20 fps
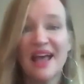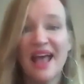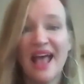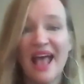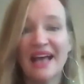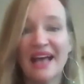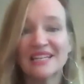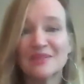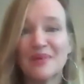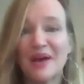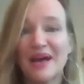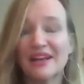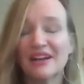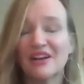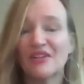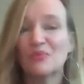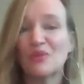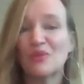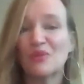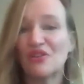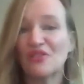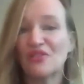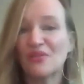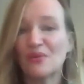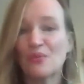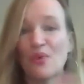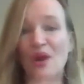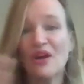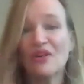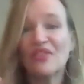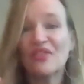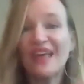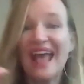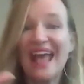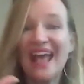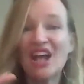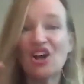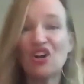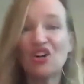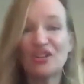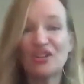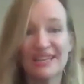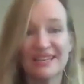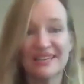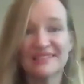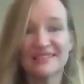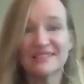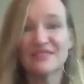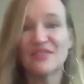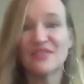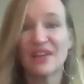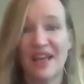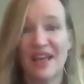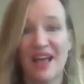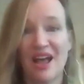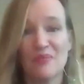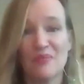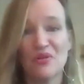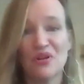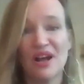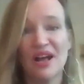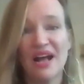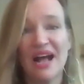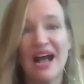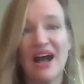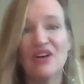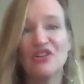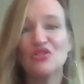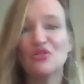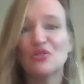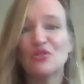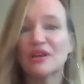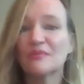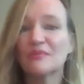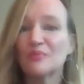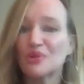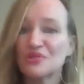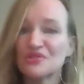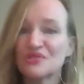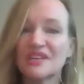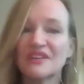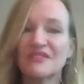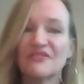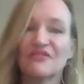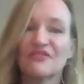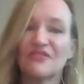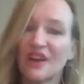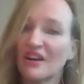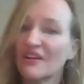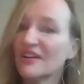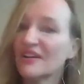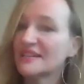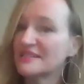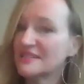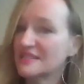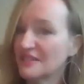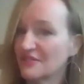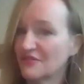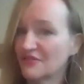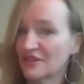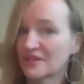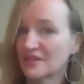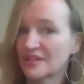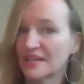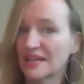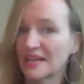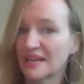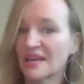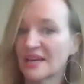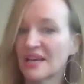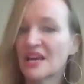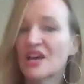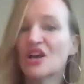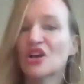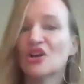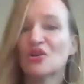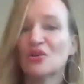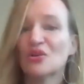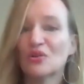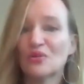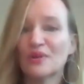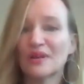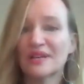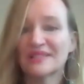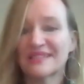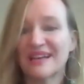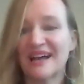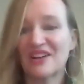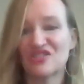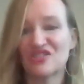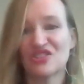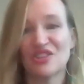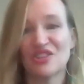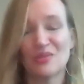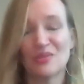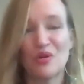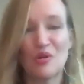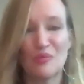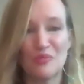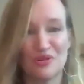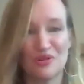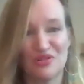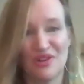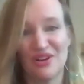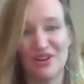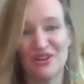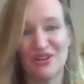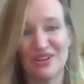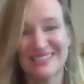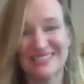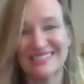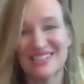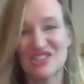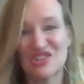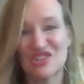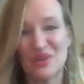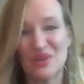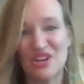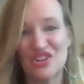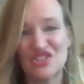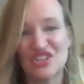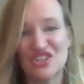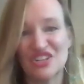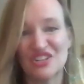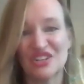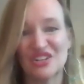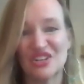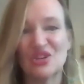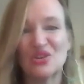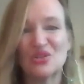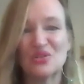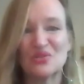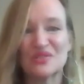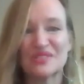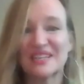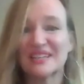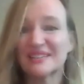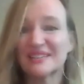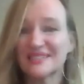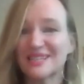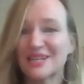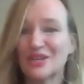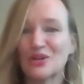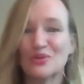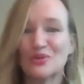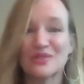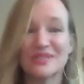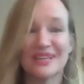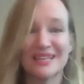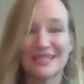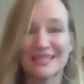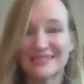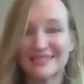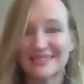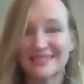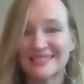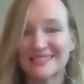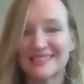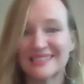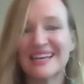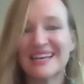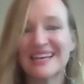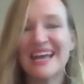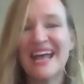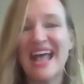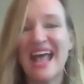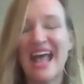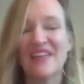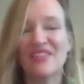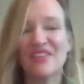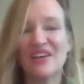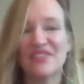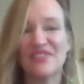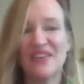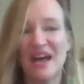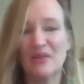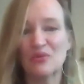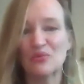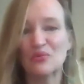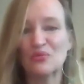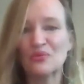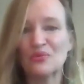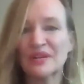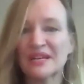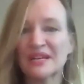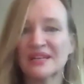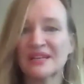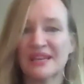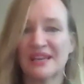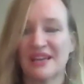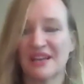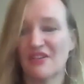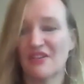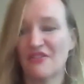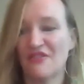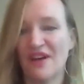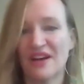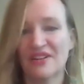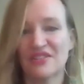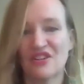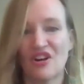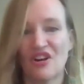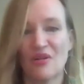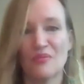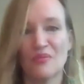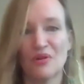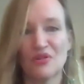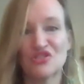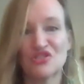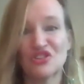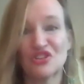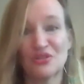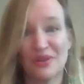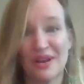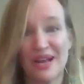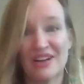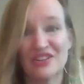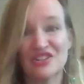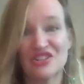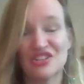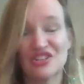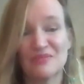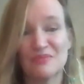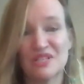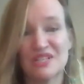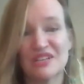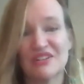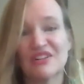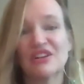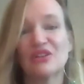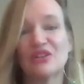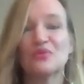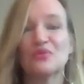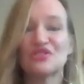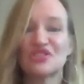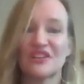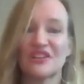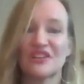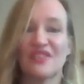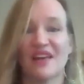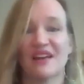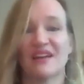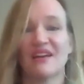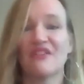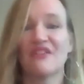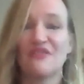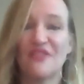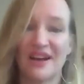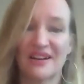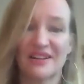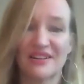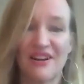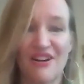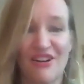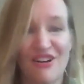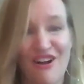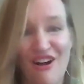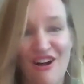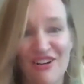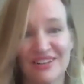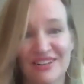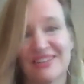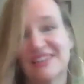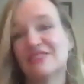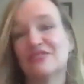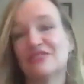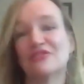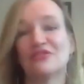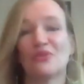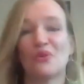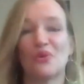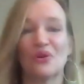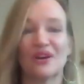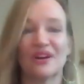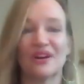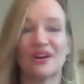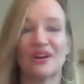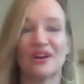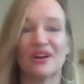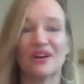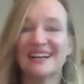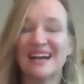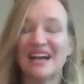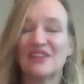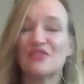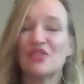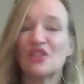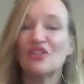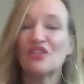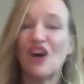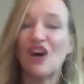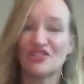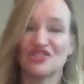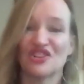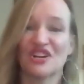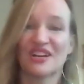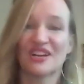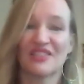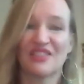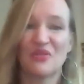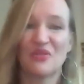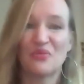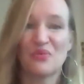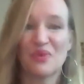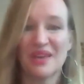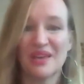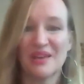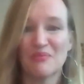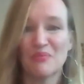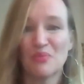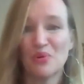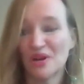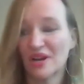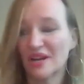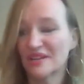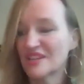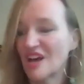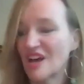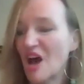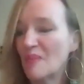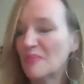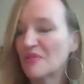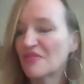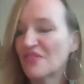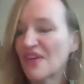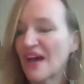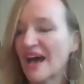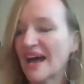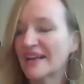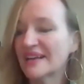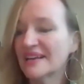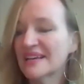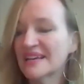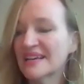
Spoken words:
And depending on where the angle is of the camera, how you can perceive very differently who is actually the perpetrator in a situation, who's guilty, who's innocent, and that really can affect our emotional reaction to material, which can then affect our cognitive or kind of the logic that we put on top of that.